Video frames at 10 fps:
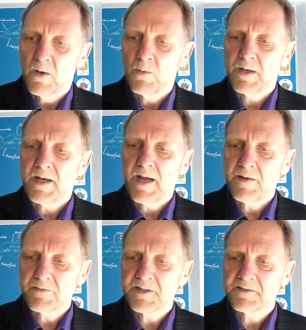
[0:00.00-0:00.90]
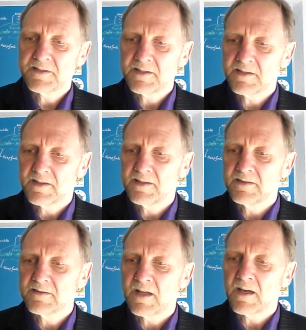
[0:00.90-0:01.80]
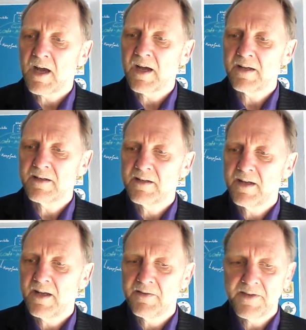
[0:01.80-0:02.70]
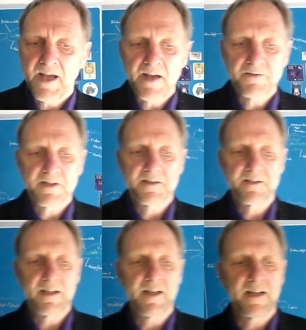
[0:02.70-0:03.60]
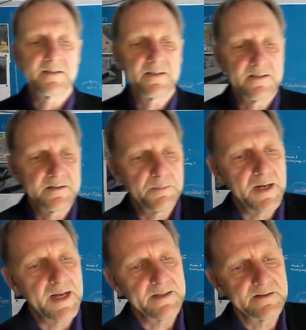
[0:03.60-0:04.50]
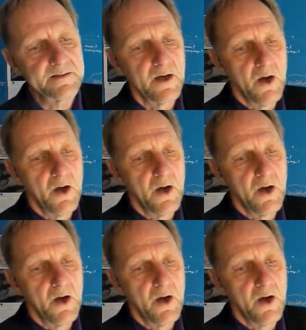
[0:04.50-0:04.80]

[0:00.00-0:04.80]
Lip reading: when everything is aligned and everything has its place,